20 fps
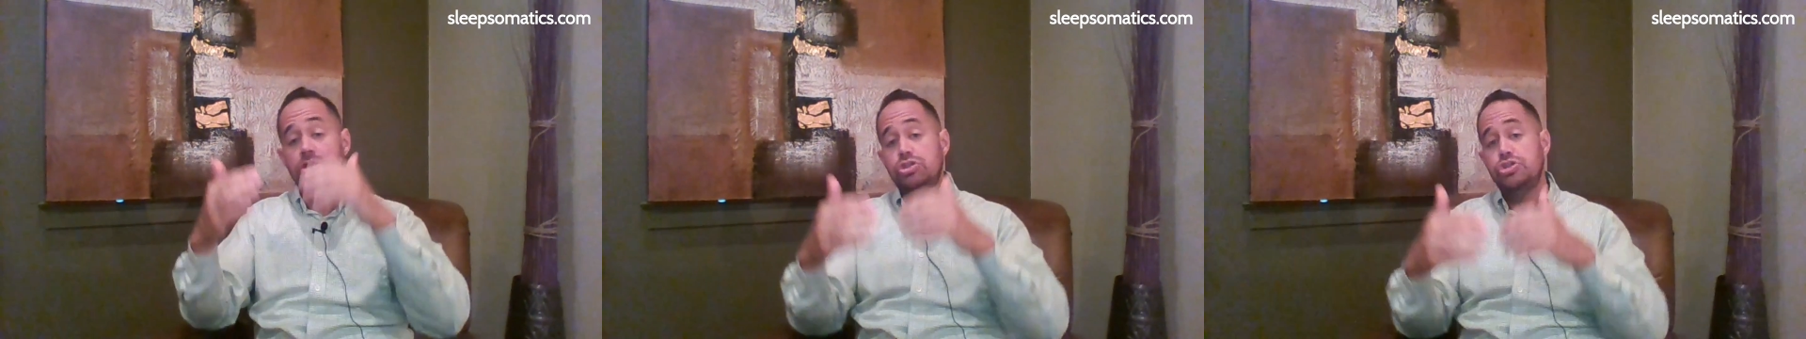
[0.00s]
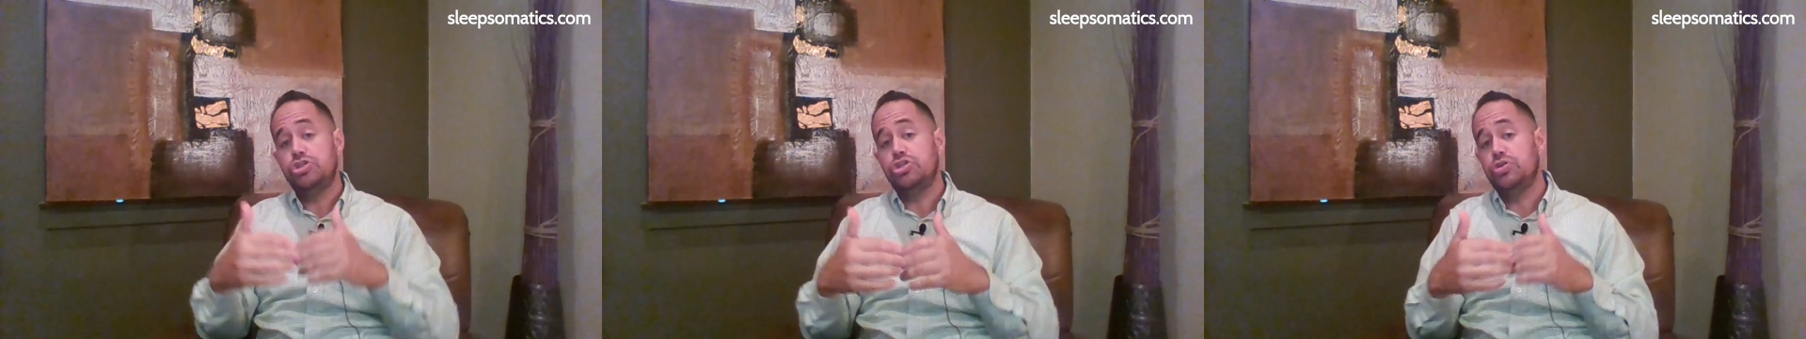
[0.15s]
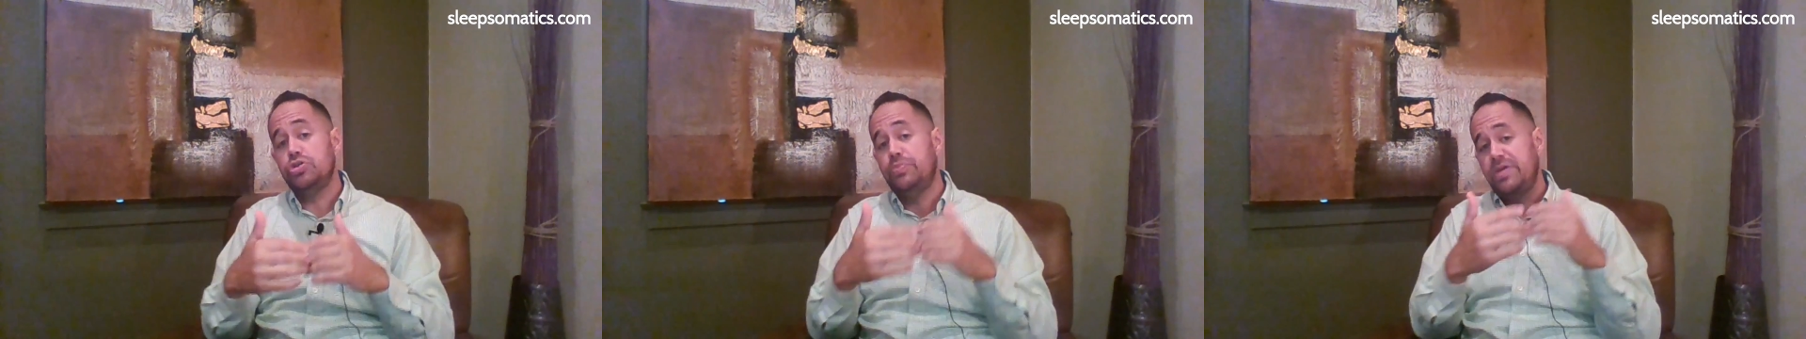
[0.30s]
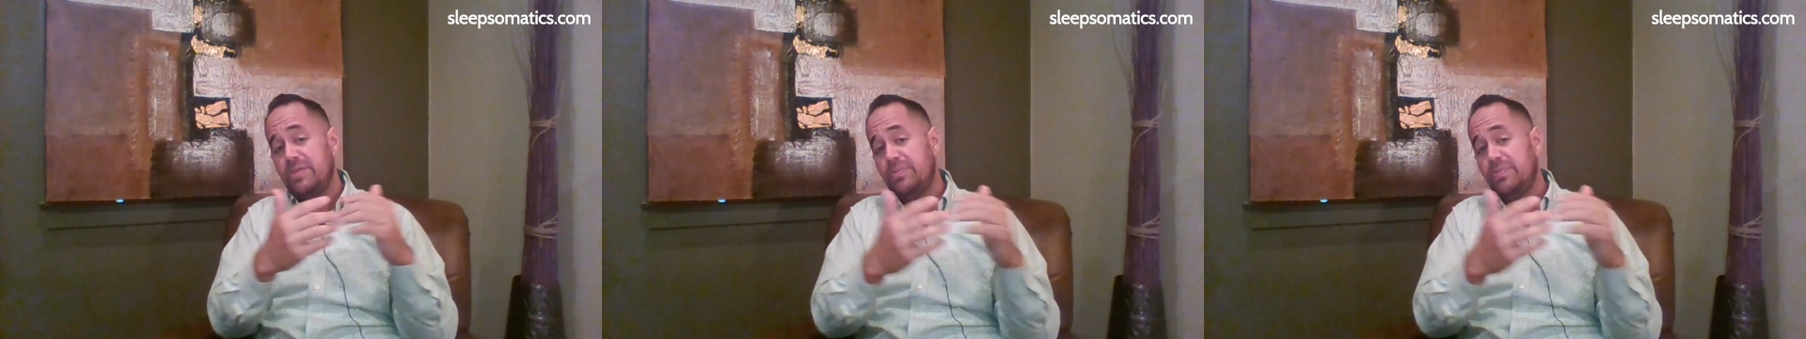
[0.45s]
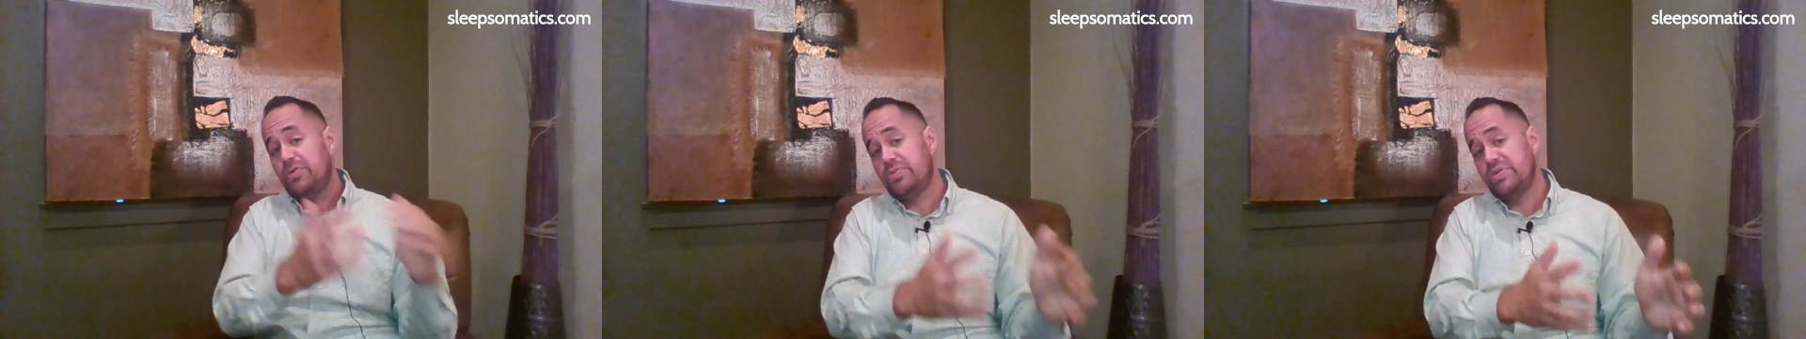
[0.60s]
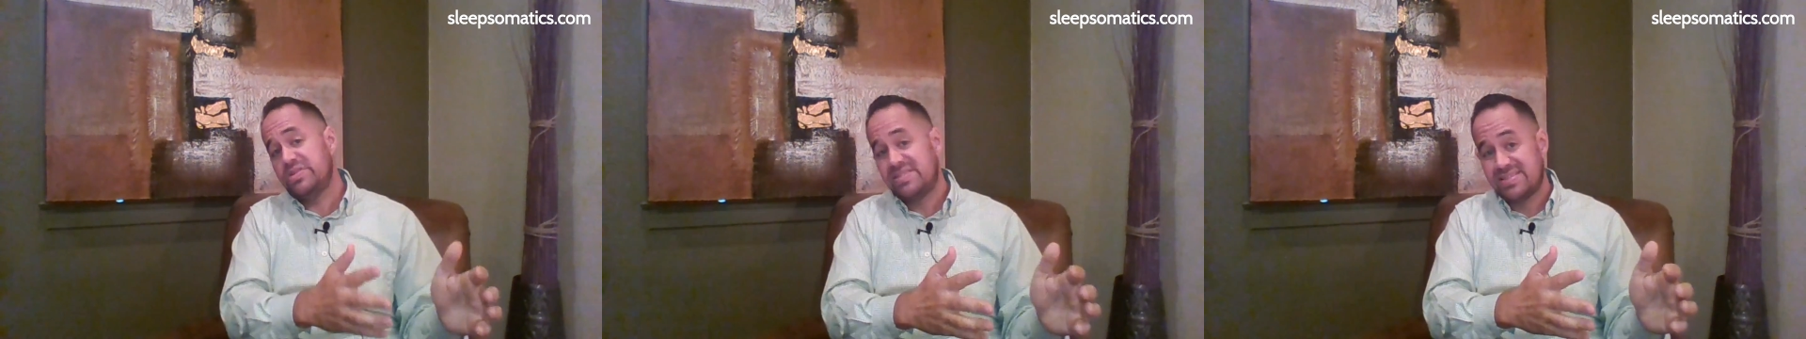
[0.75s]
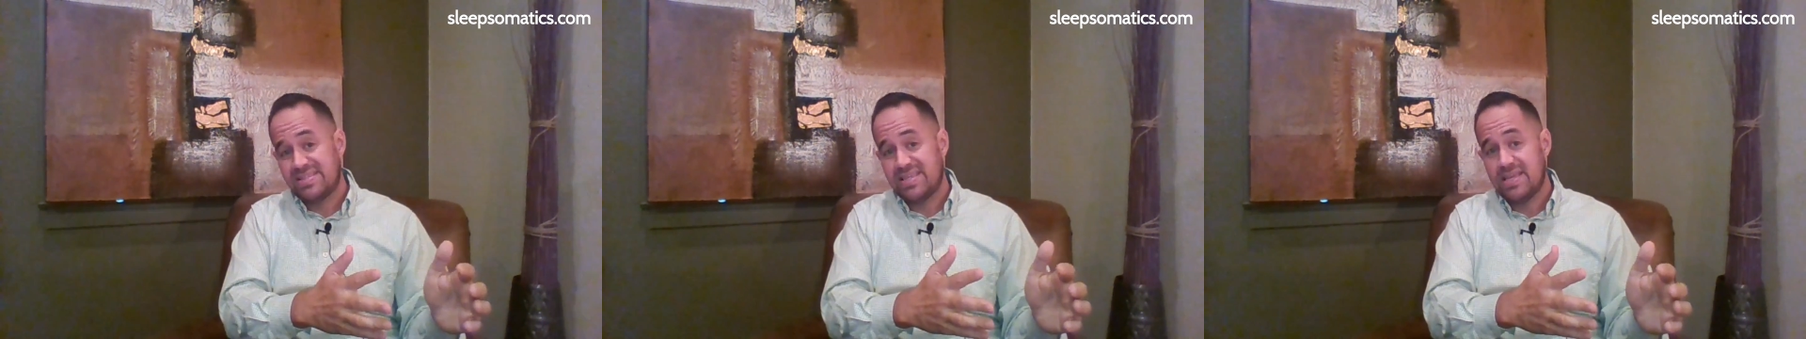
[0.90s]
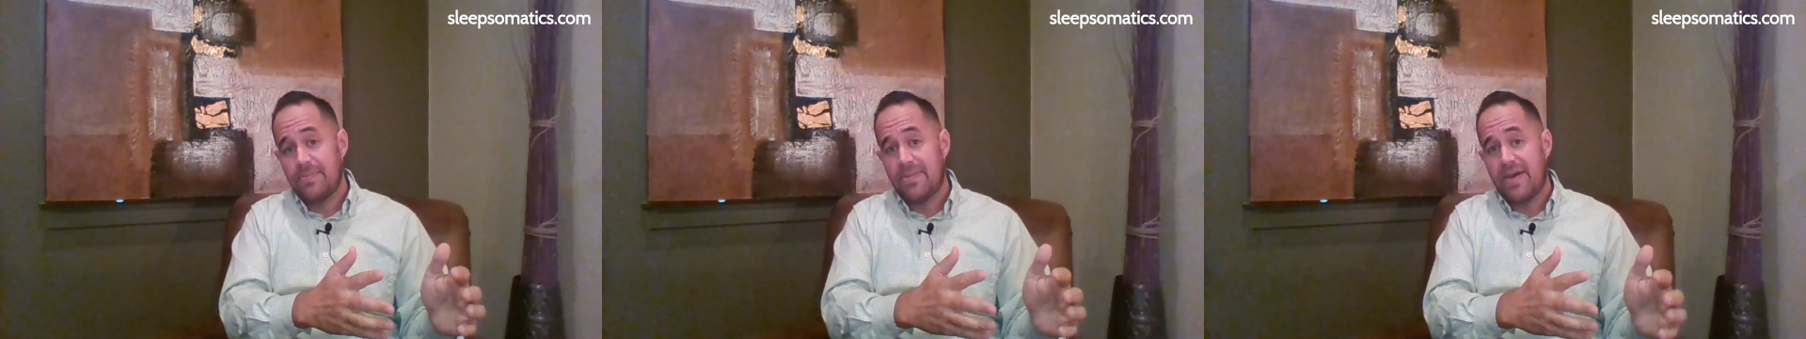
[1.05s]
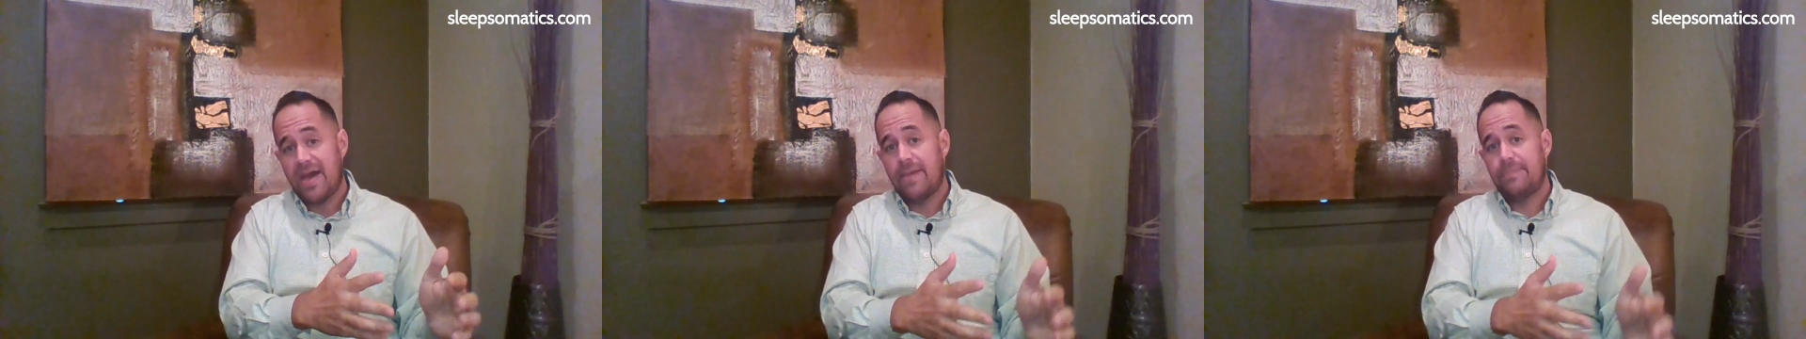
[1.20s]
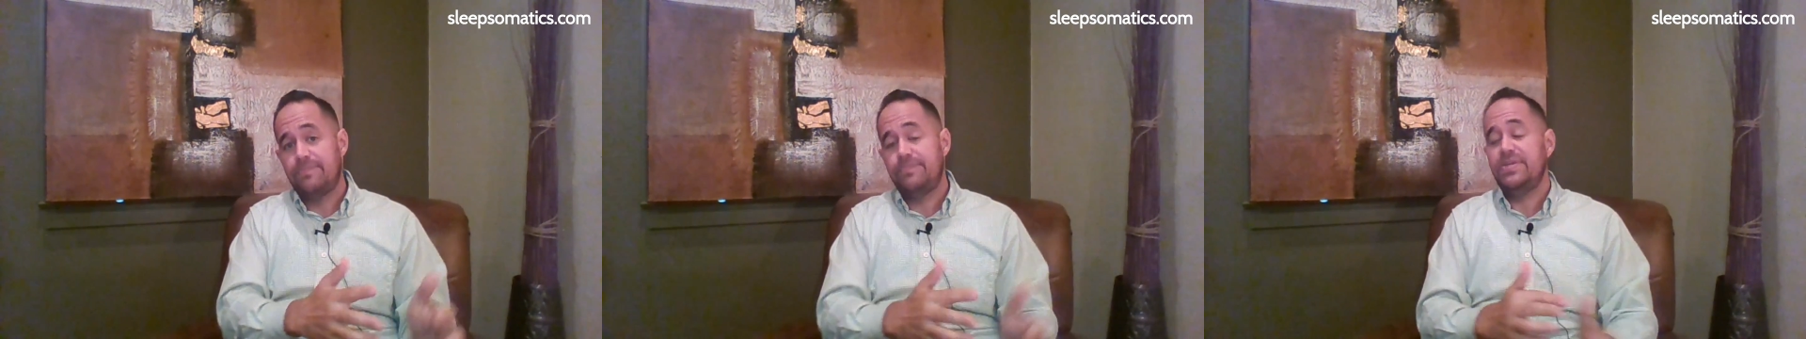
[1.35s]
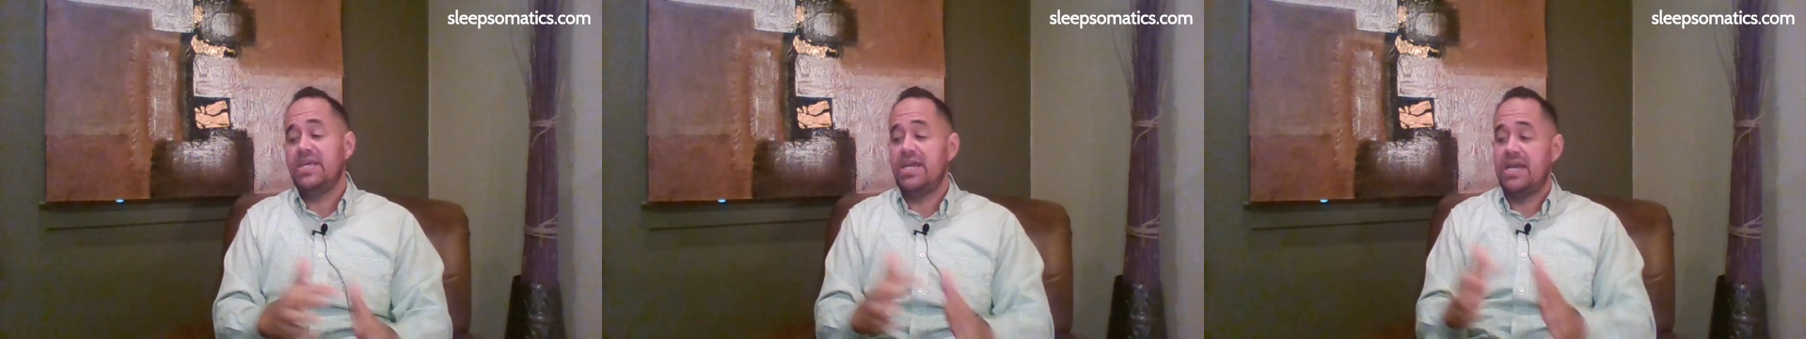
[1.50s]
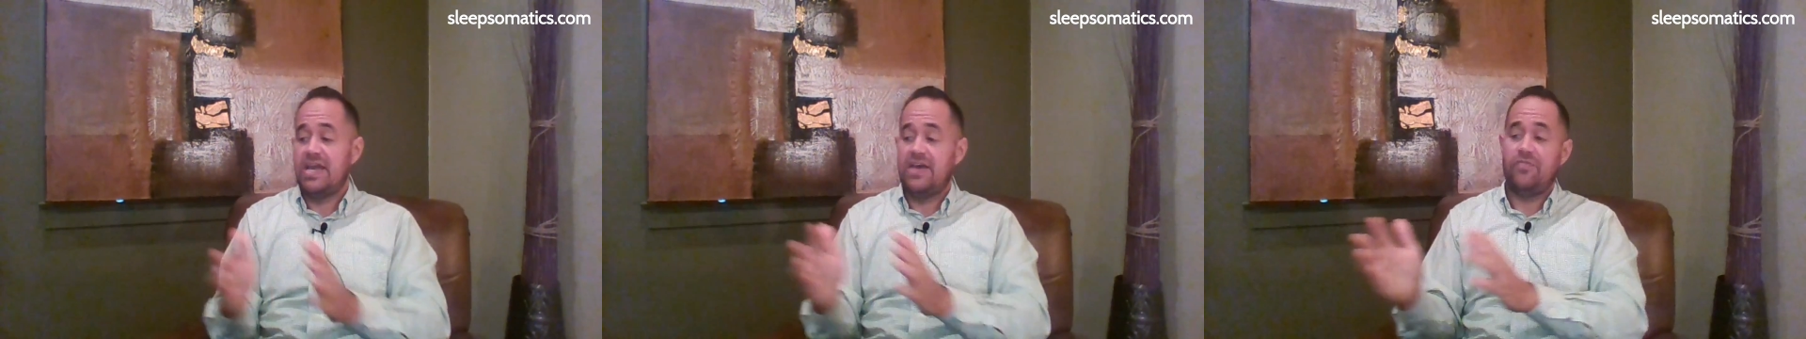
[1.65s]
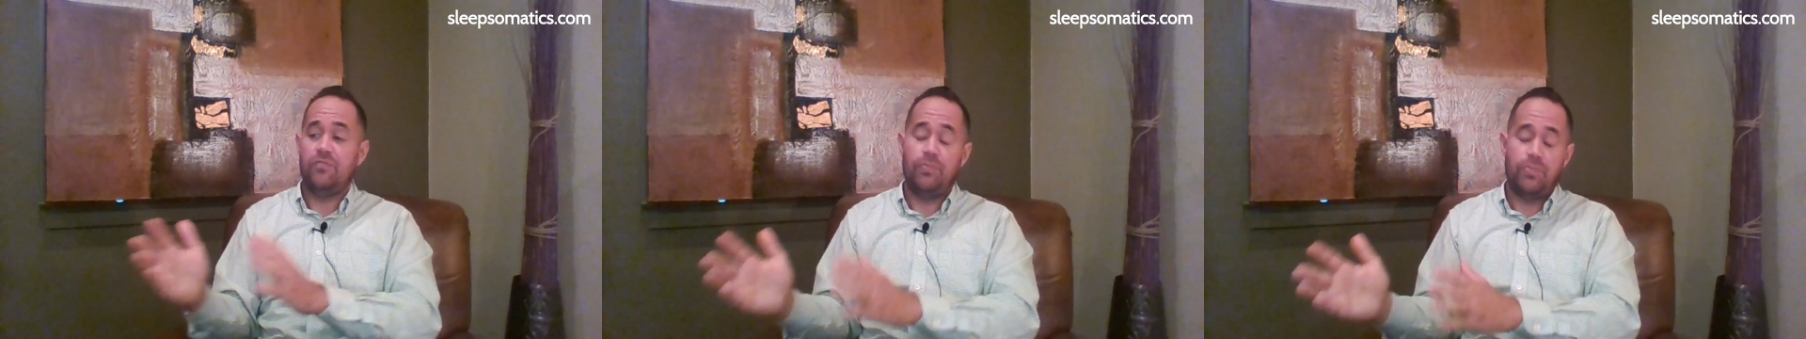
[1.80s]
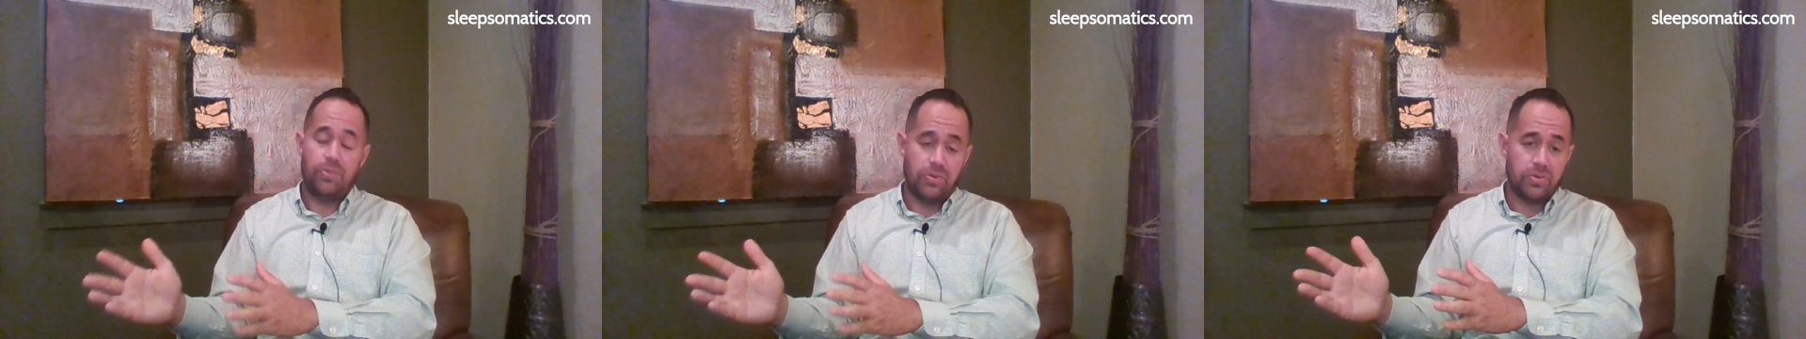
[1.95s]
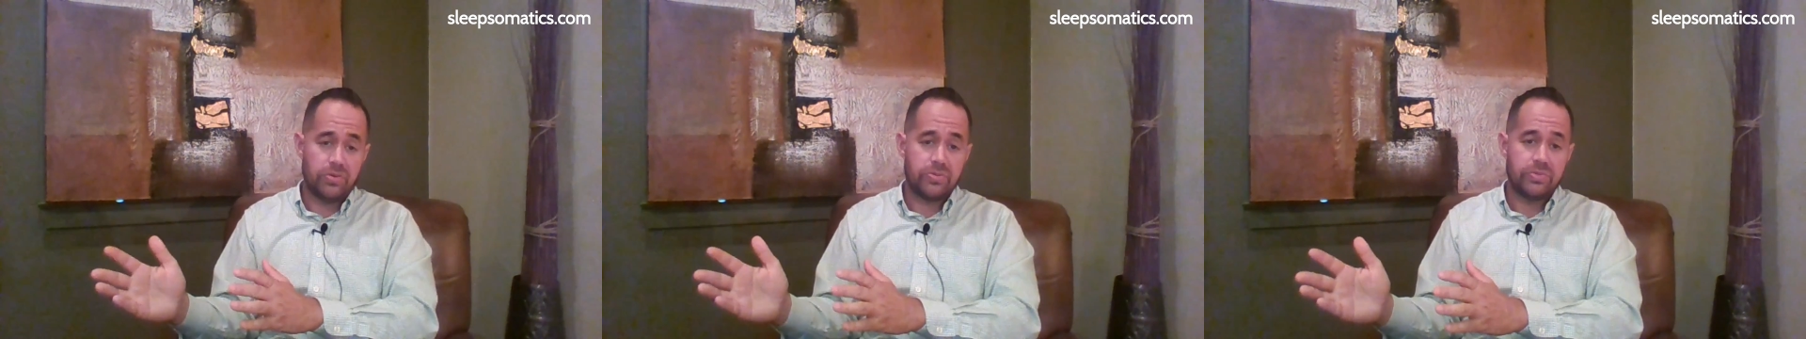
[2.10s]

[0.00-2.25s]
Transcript: Do people with sleep apnea have poor